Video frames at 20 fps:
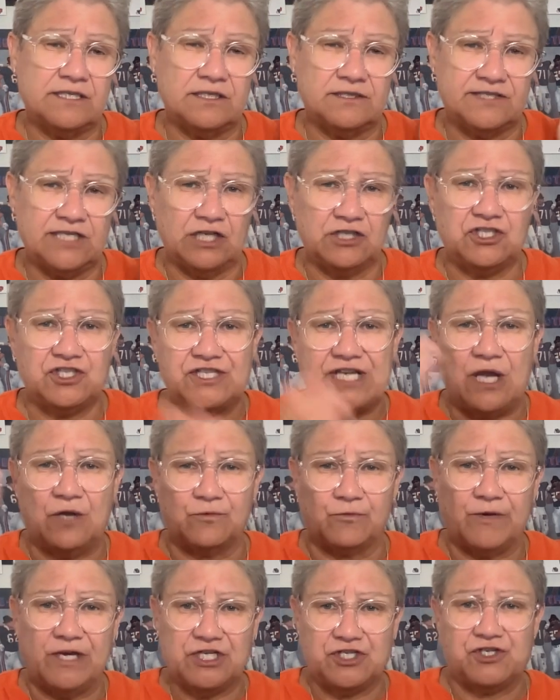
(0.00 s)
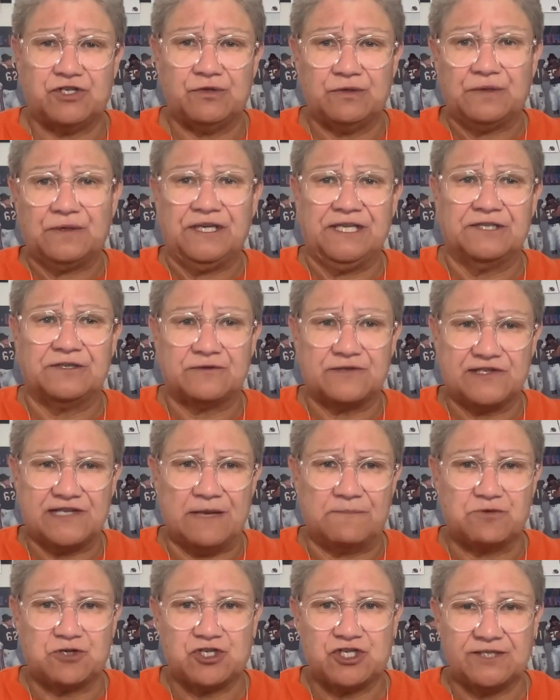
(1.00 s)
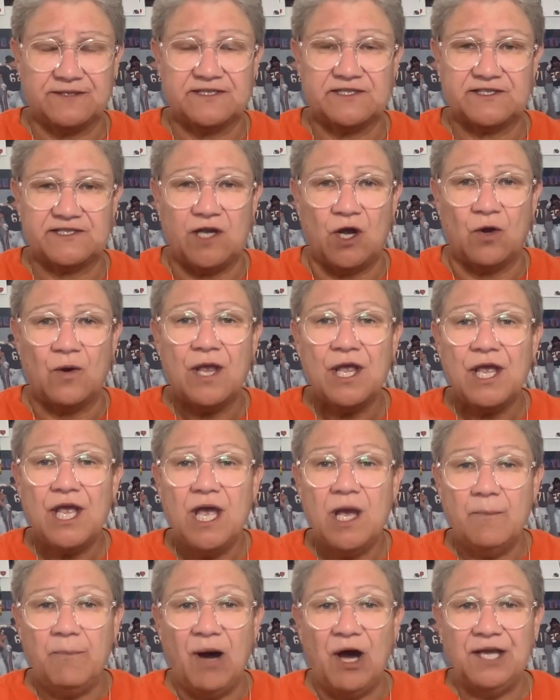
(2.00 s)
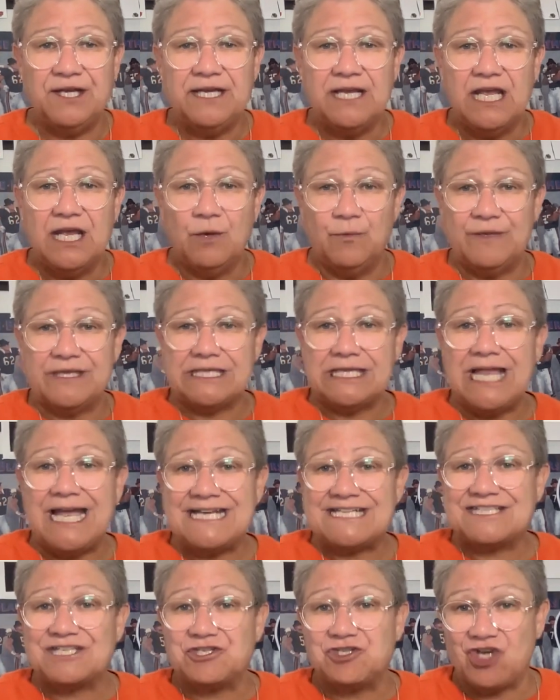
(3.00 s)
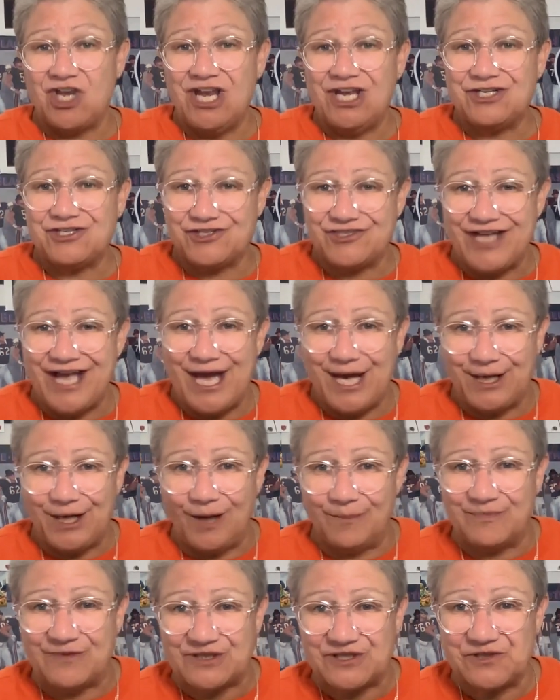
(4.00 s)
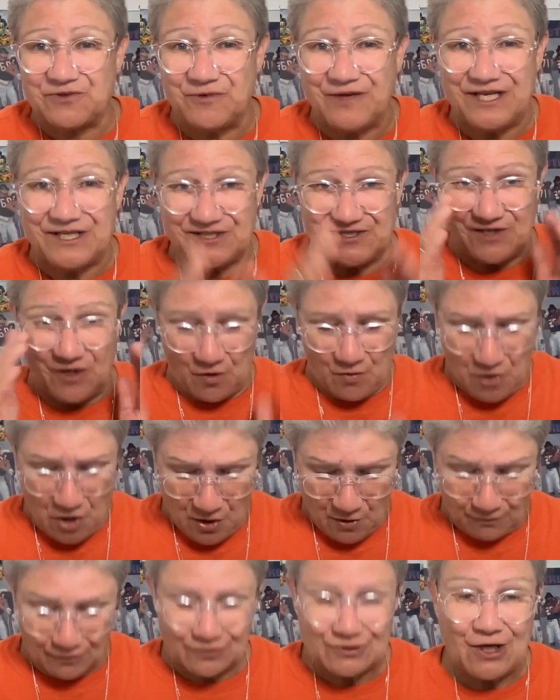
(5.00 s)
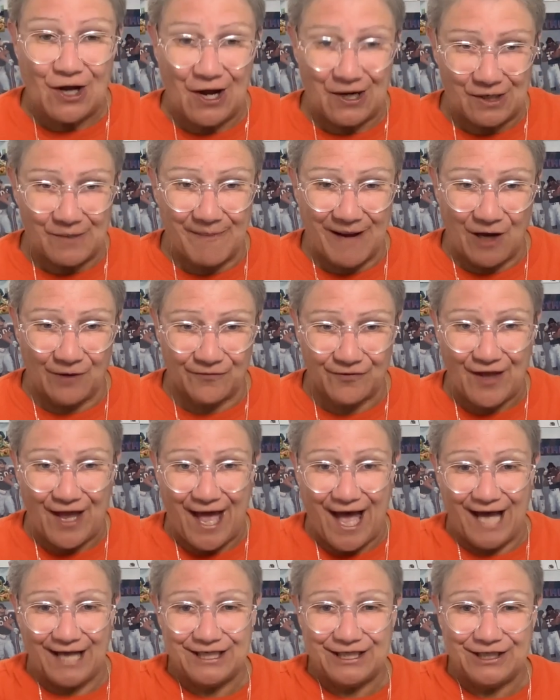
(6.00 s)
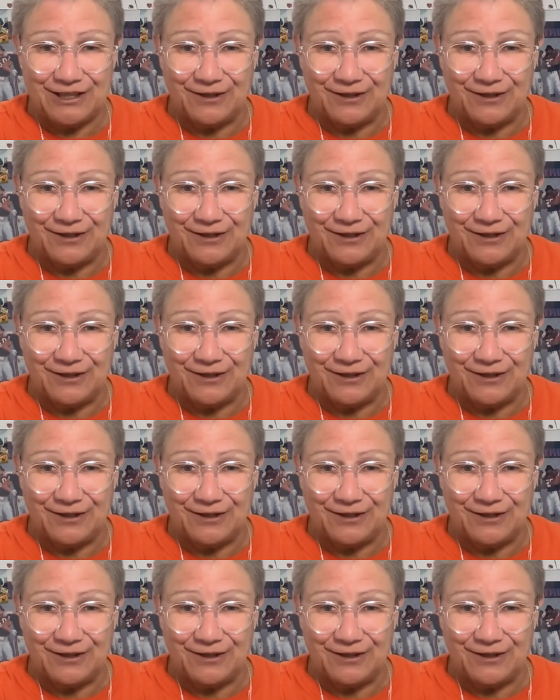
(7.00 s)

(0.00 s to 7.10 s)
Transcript: touchdown ratio to interceptions. So, but we'd like to change that up this week. So we'll talk about that.